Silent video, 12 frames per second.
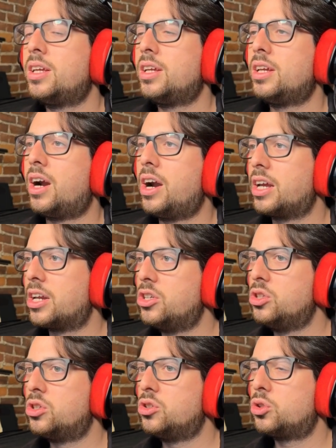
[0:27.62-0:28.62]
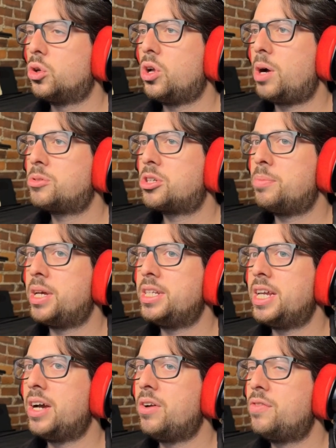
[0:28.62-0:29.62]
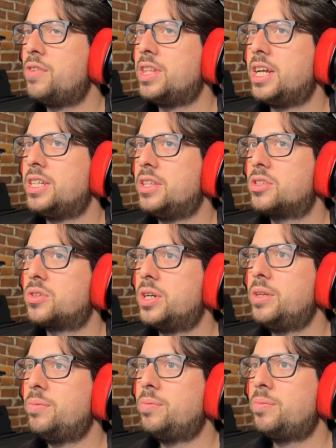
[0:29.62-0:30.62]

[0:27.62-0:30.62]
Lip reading: All right, going to do Control-Option-Command-Down and fit that to the screen.